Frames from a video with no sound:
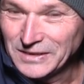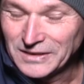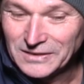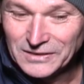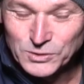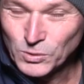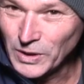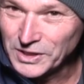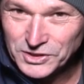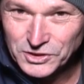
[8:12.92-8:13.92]
Now, there's
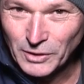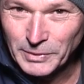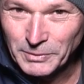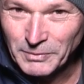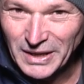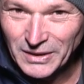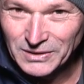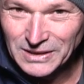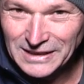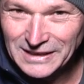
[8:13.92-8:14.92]
always a dominant male
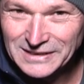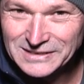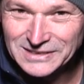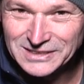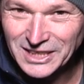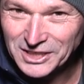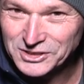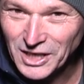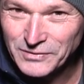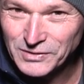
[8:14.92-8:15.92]
that takes
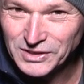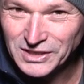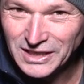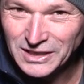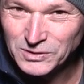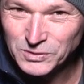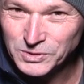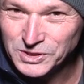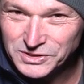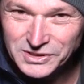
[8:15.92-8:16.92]
over in the end,
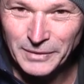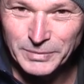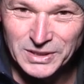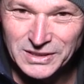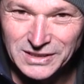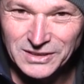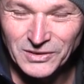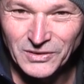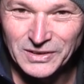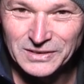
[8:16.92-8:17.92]
which has happened here
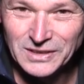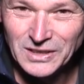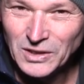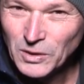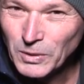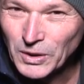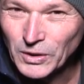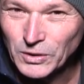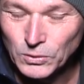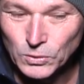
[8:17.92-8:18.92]
tonight. One I
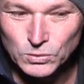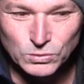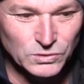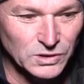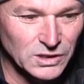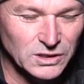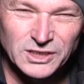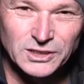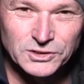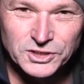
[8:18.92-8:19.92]
call
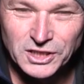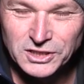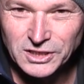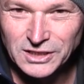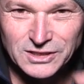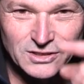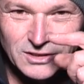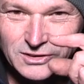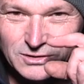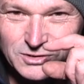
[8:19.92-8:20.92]
Little GT. He's got
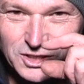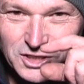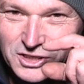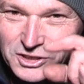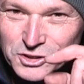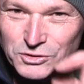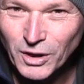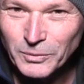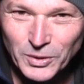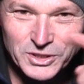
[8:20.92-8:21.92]
a little GT
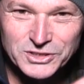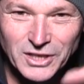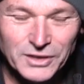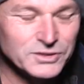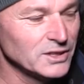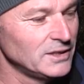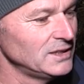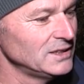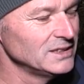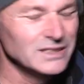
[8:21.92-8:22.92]
stripe on his nose.
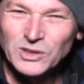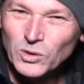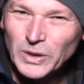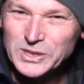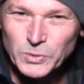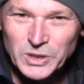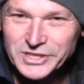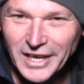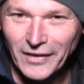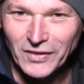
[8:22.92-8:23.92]
Always wins
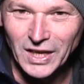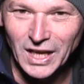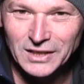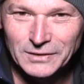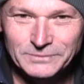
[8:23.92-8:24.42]
out in the end.